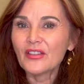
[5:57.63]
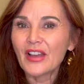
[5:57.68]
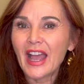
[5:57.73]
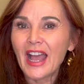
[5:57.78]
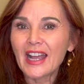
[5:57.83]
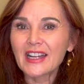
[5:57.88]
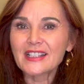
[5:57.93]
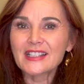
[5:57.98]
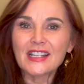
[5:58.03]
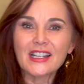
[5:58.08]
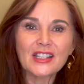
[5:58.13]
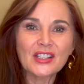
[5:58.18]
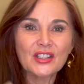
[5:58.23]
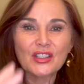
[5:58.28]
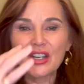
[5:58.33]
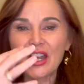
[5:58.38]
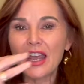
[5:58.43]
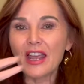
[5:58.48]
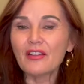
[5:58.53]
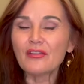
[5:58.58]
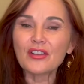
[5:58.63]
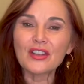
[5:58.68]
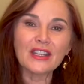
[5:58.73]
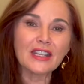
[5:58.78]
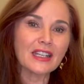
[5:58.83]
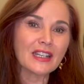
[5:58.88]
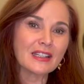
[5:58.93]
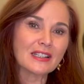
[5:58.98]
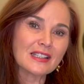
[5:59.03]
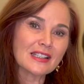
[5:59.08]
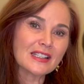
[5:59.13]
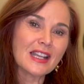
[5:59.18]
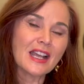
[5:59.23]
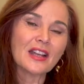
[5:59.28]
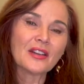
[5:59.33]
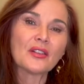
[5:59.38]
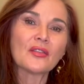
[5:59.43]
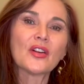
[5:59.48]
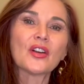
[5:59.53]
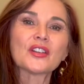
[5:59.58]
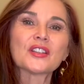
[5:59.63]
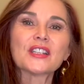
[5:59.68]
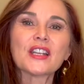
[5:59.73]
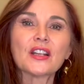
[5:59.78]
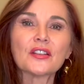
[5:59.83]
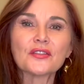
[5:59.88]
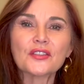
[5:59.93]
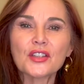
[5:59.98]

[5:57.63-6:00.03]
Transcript: access to everything inside of ourselves.